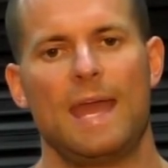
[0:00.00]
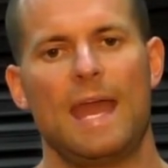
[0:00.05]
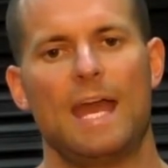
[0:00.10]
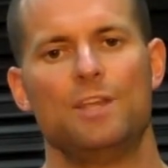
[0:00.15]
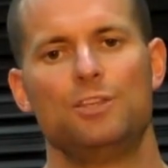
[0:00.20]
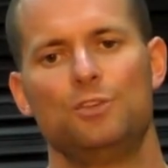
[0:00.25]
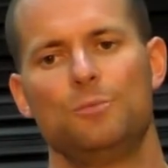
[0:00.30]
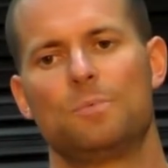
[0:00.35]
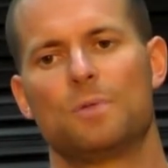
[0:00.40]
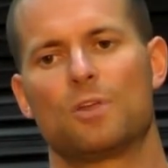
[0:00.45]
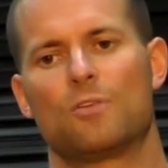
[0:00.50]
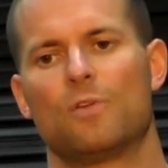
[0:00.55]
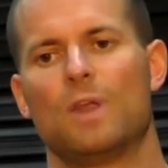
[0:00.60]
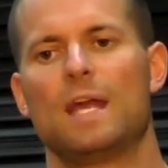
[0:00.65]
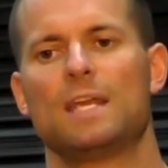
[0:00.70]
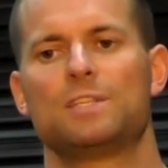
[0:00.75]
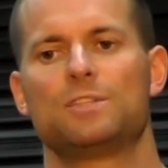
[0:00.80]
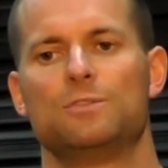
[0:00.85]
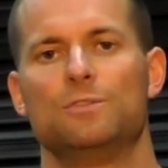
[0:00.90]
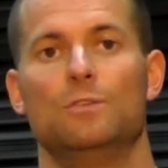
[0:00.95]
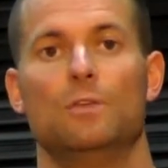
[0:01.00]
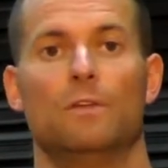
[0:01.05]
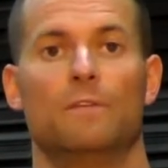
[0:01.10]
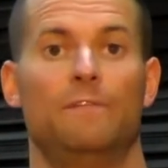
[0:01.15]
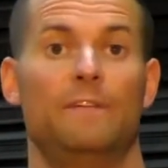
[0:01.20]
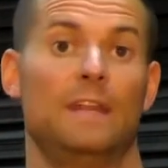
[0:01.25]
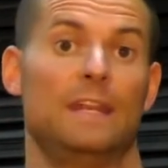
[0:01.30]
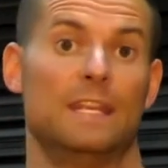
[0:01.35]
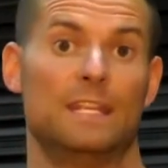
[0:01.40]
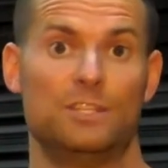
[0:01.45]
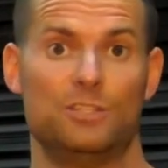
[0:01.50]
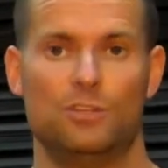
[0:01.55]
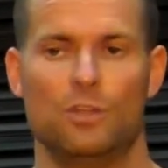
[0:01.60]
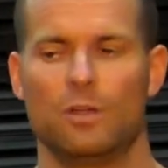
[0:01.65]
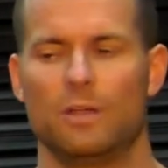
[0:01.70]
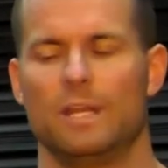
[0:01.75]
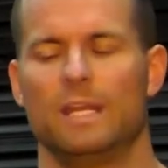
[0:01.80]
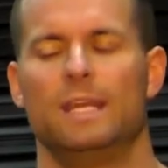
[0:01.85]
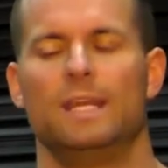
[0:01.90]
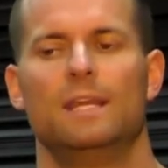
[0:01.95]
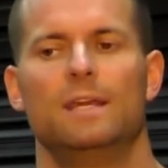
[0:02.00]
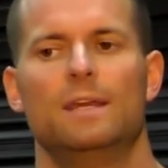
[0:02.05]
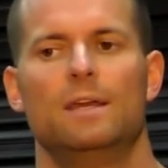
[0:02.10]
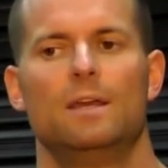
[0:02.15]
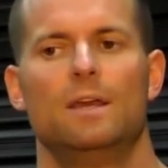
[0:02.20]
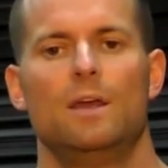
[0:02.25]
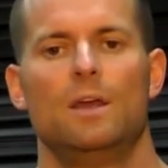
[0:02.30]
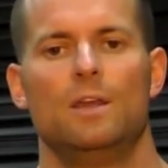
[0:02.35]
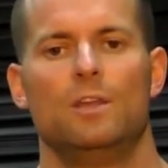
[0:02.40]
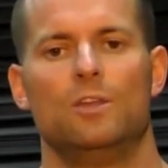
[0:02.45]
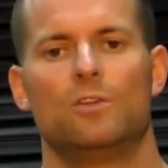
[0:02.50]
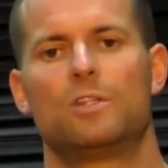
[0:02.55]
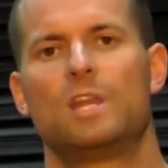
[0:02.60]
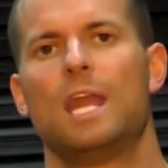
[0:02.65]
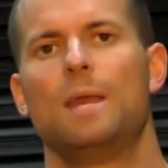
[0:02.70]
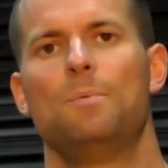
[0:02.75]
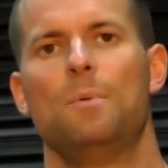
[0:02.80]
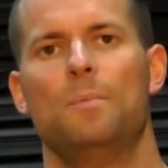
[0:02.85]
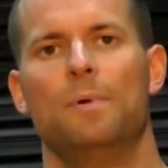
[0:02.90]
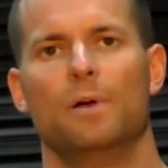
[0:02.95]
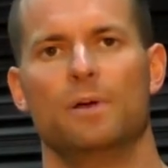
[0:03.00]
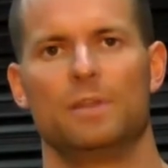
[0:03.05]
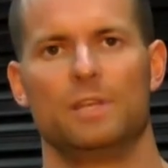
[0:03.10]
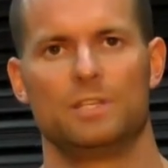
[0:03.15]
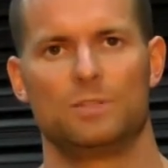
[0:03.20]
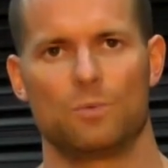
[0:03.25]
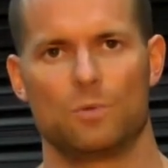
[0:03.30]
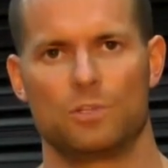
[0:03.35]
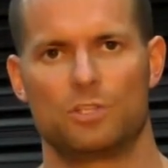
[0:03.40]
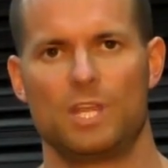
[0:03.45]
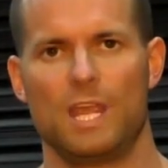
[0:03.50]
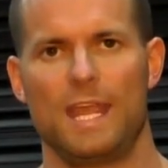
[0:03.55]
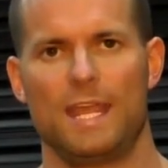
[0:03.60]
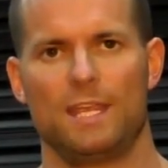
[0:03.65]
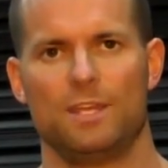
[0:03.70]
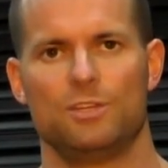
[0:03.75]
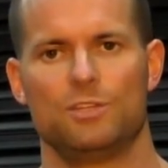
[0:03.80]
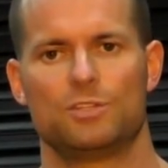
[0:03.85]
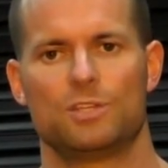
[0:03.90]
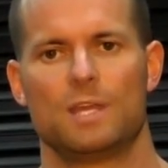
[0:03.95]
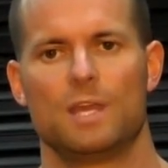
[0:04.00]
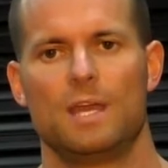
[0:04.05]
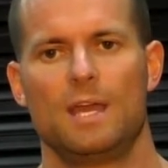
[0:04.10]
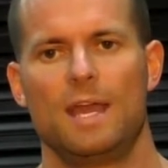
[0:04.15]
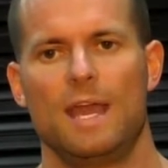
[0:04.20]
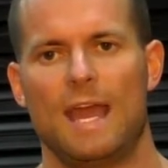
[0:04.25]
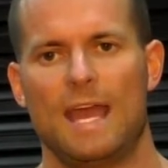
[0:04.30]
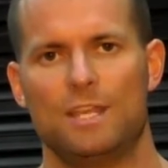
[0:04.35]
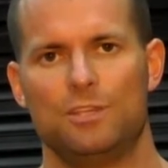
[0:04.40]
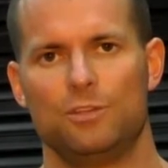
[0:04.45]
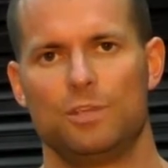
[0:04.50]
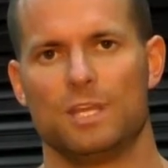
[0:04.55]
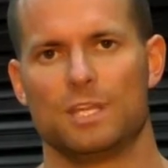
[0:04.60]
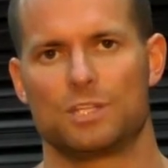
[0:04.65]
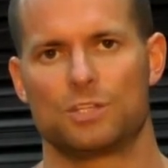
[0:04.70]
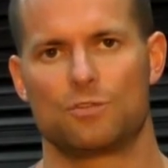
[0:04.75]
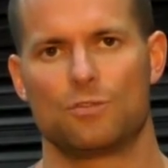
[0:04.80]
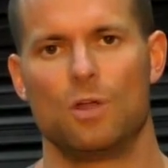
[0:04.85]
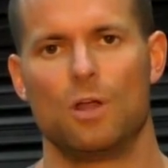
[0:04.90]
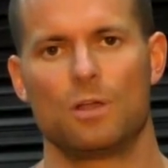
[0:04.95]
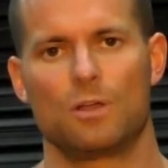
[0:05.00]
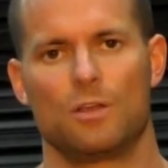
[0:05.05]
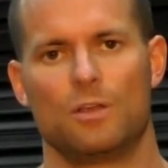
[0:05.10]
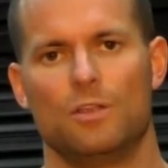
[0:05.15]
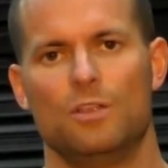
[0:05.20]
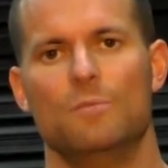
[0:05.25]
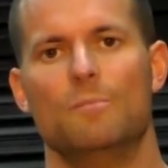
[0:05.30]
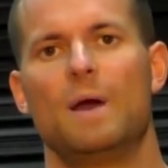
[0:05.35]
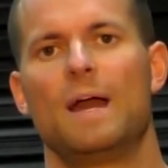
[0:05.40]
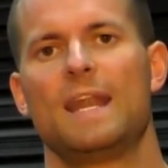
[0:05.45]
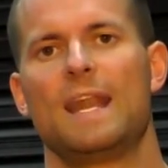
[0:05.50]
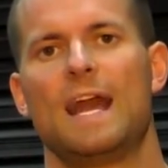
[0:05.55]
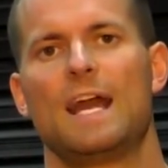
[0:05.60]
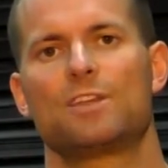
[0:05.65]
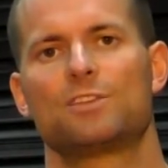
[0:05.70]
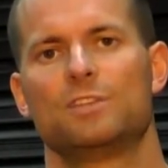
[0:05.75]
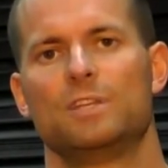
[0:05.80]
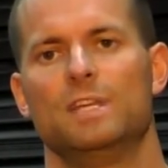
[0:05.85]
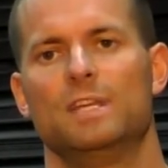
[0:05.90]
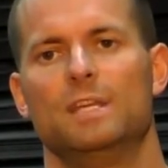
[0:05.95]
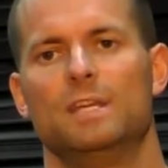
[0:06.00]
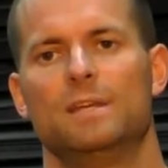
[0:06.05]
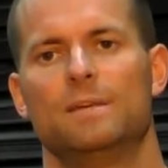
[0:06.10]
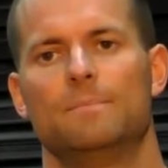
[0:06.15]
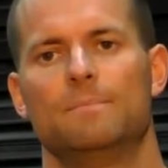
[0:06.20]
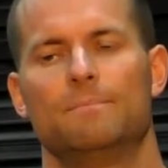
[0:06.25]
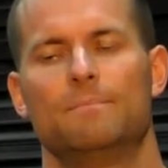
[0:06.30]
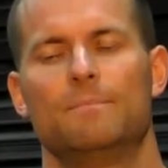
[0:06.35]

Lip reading: As you progress through your fitness journey, your capabilities will change. As you get stronger, you might actually